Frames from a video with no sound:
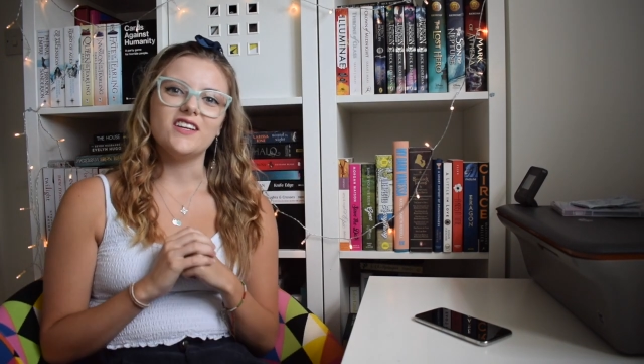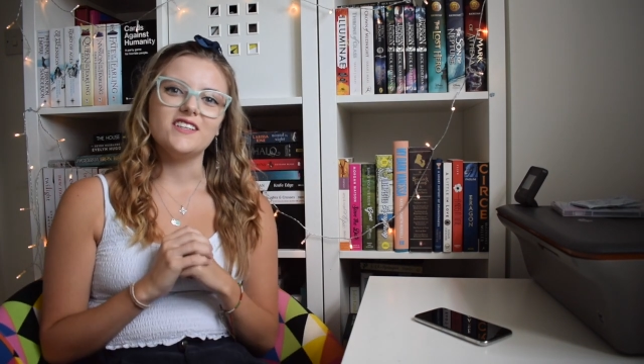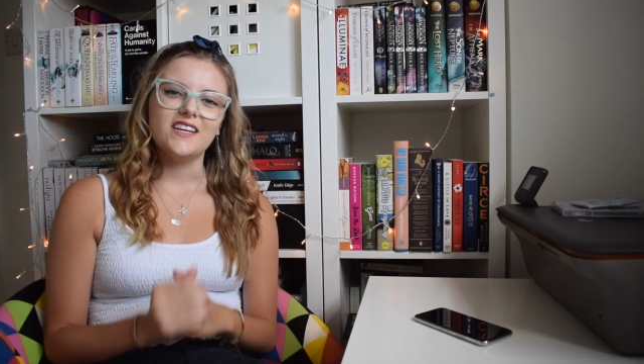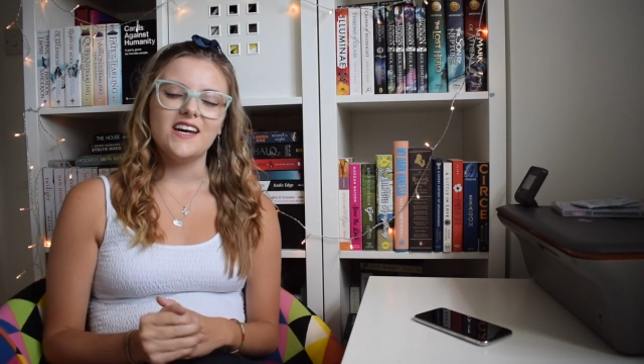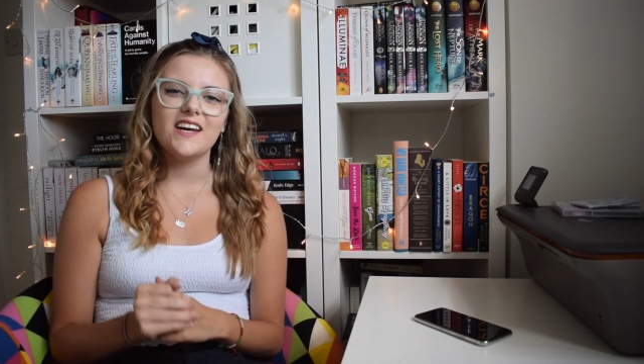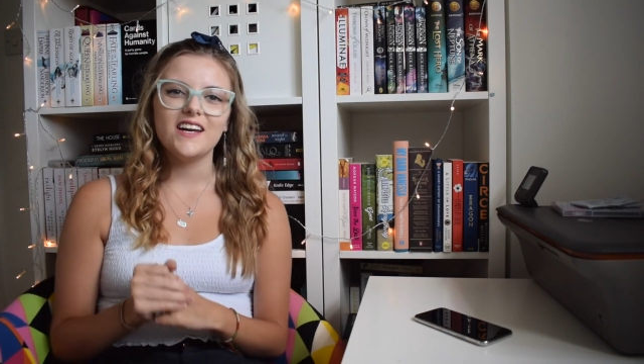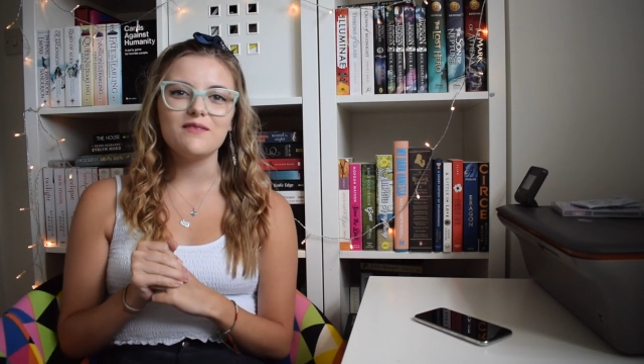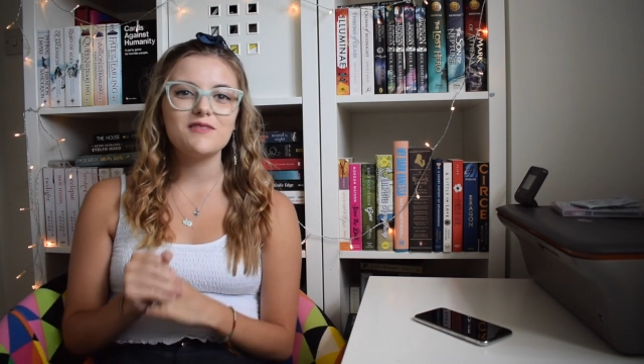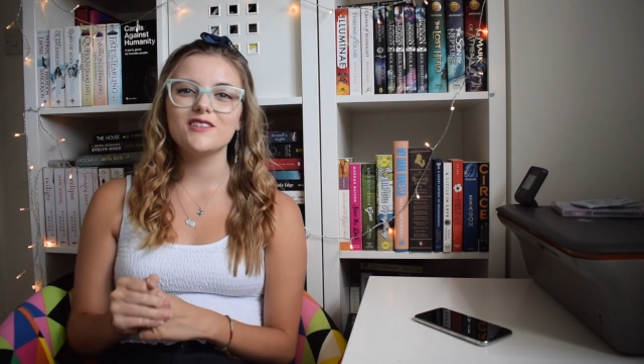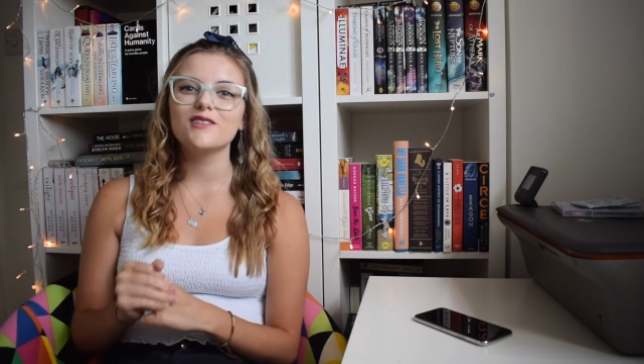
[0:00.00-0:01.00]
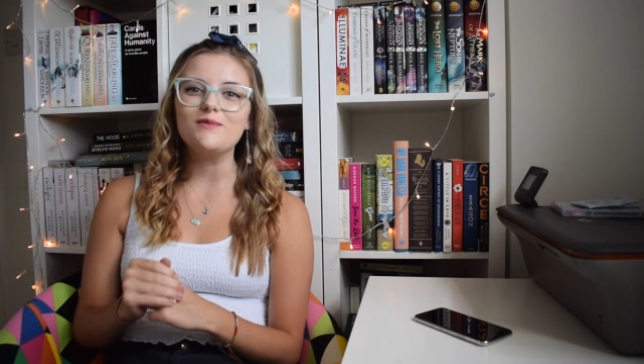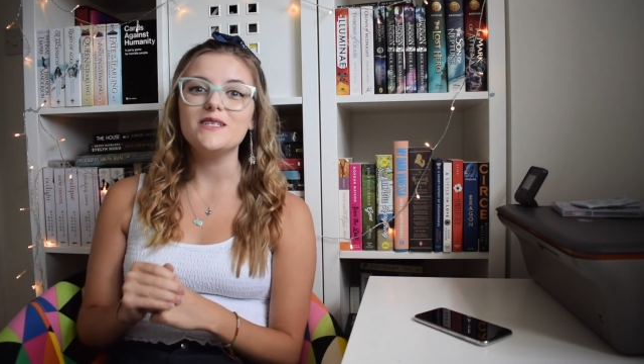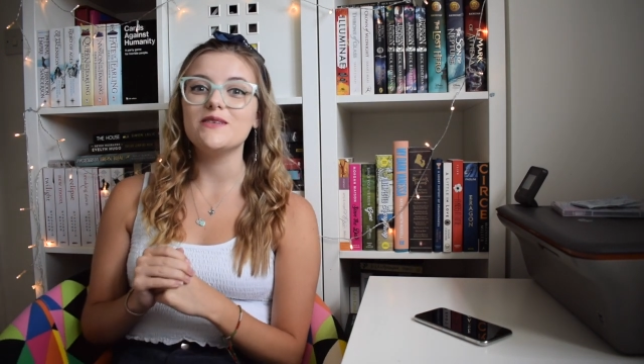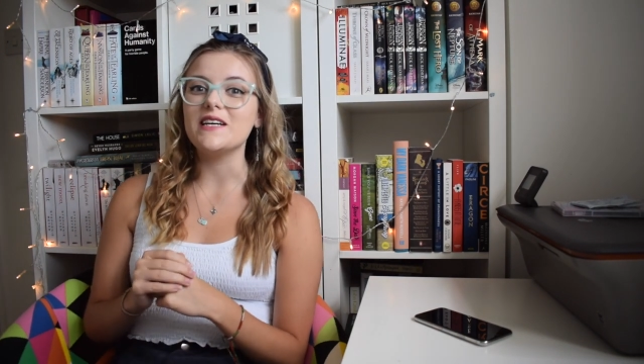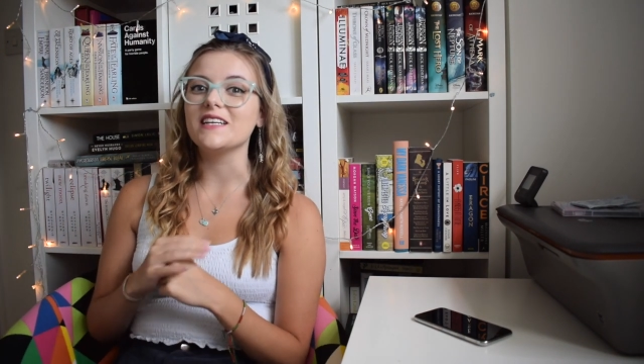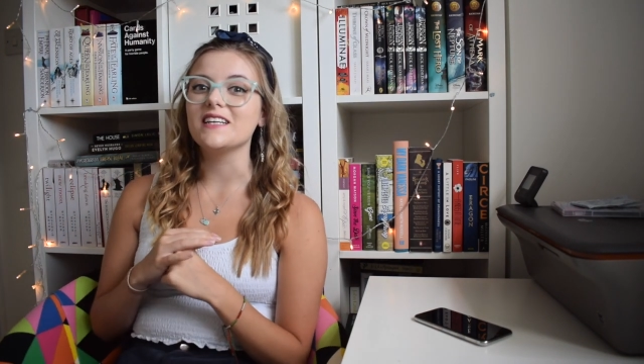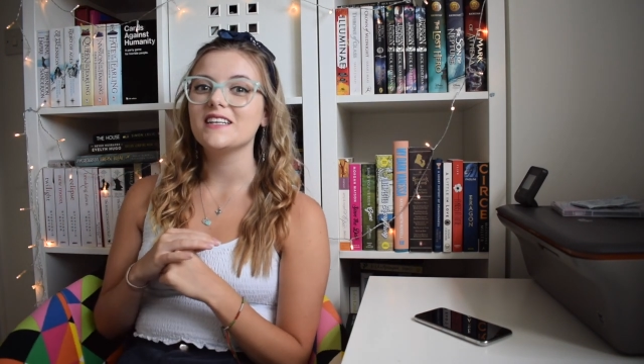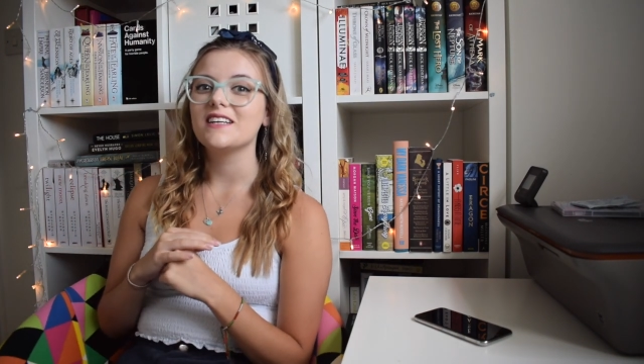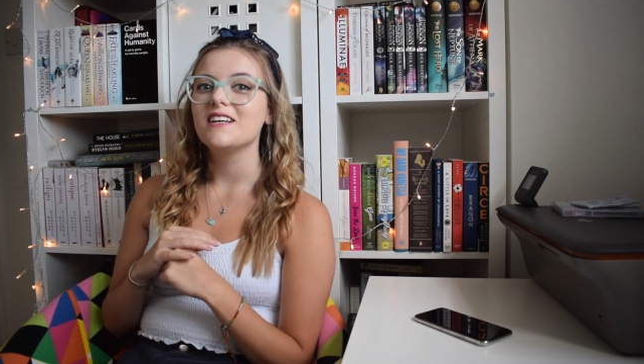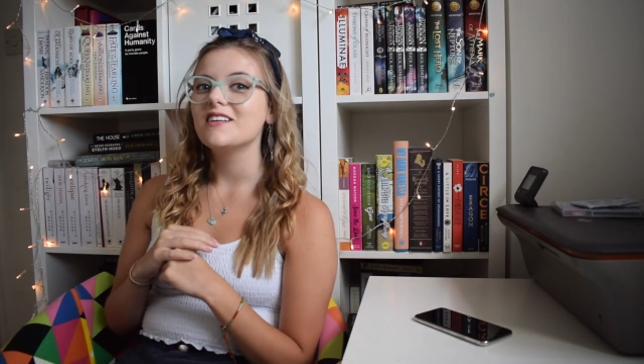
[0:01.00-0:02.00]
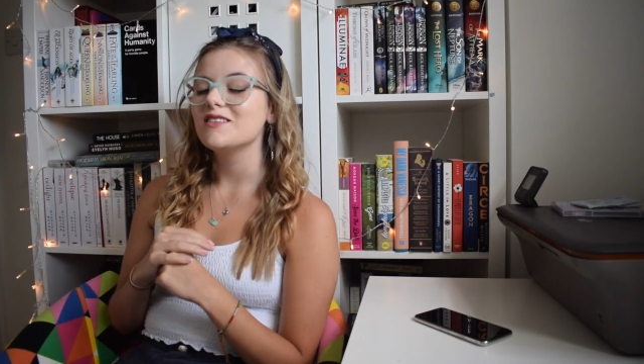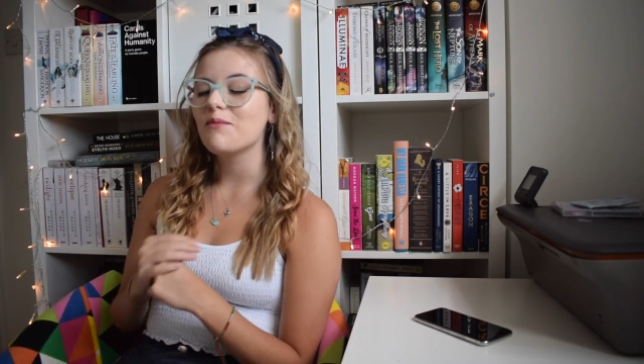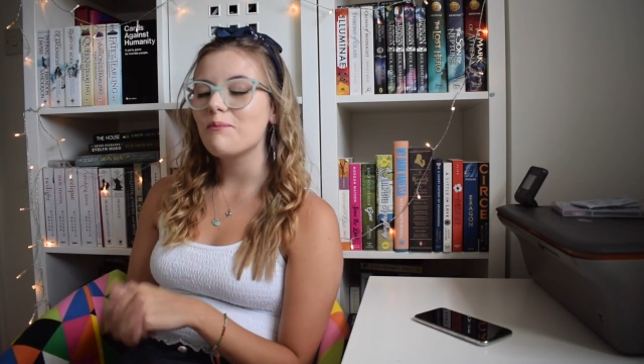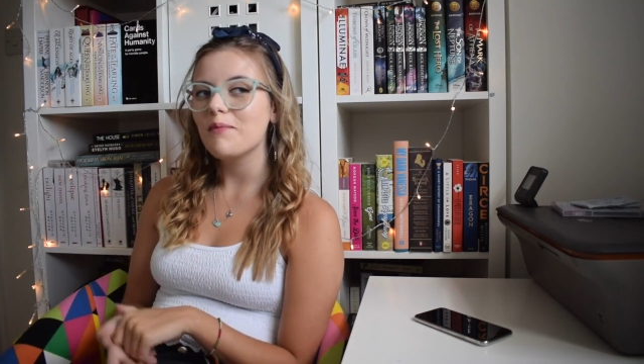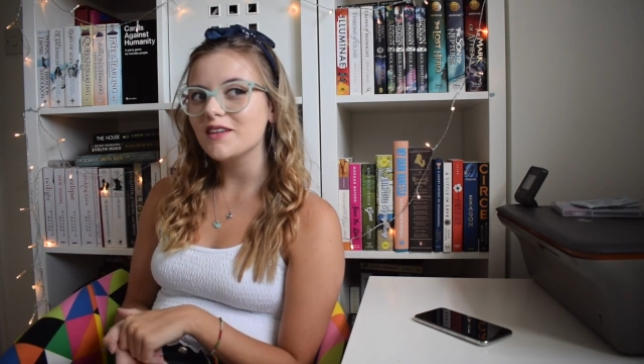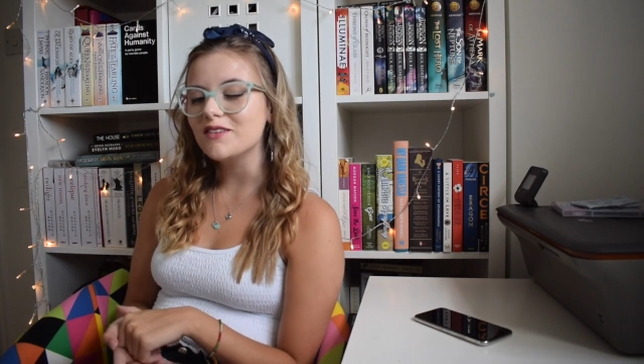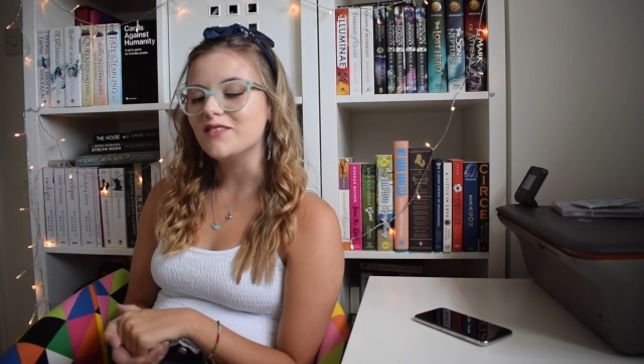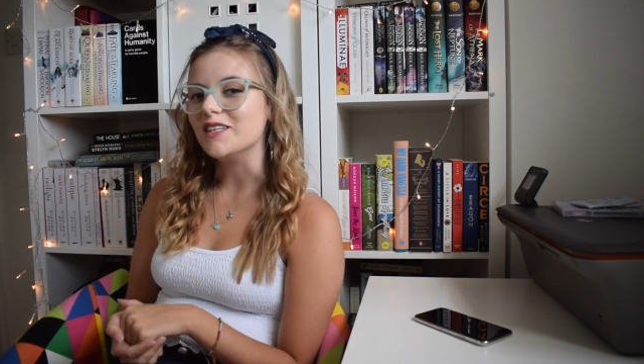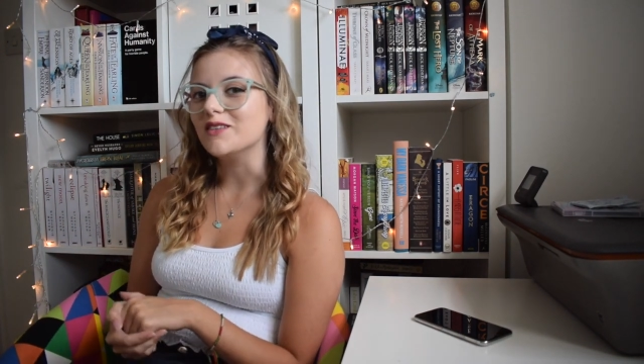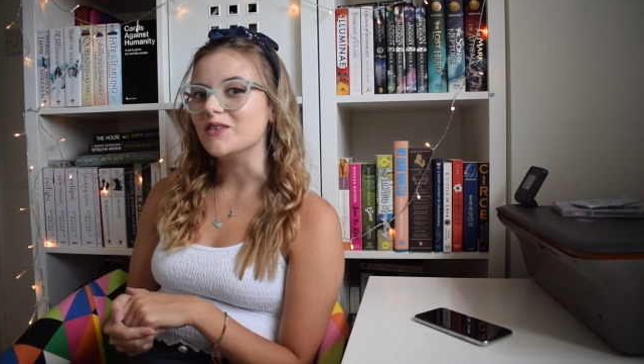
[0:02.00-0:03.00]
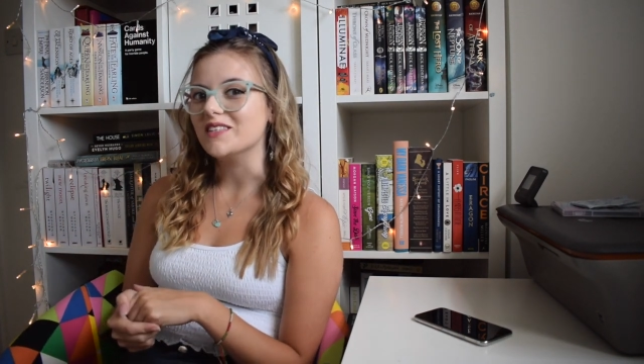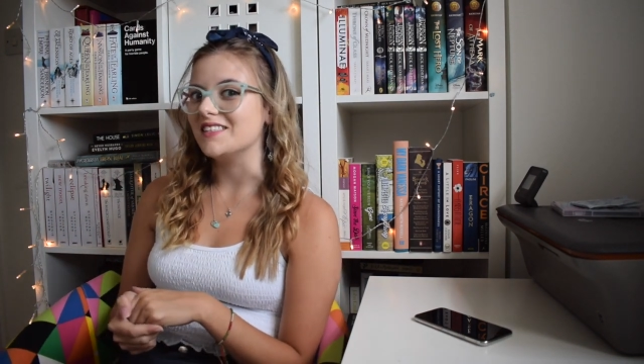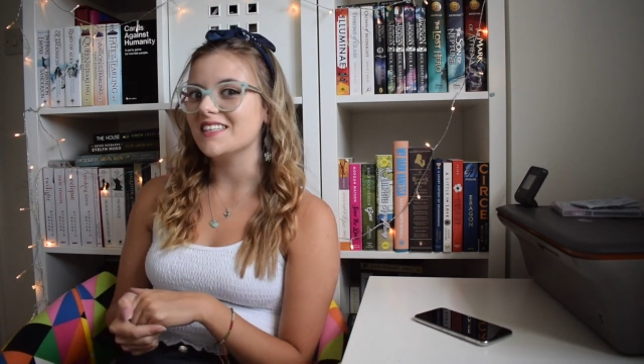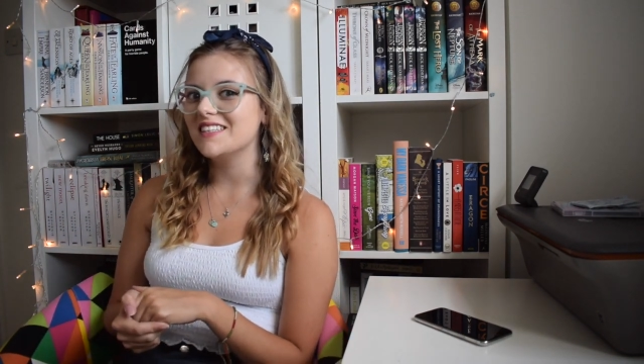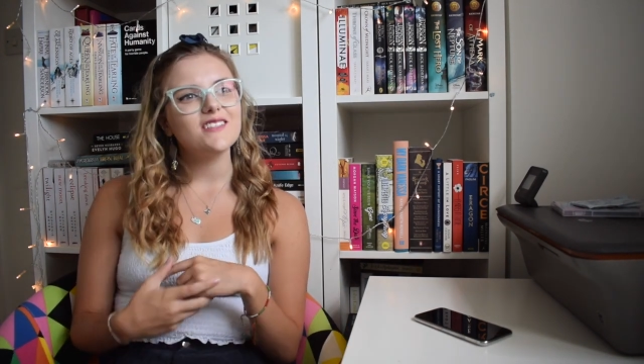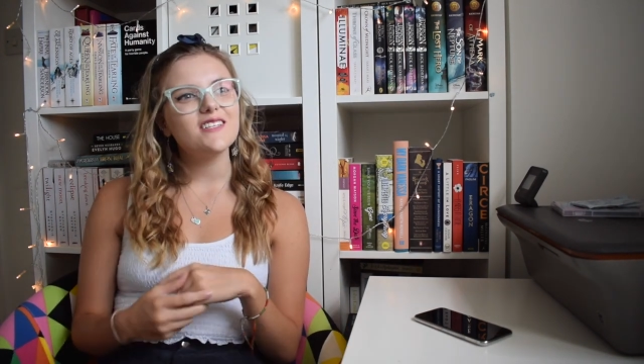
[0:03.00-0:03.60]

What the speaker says: and today I'm going to be doing some Buzzfeed quizzes.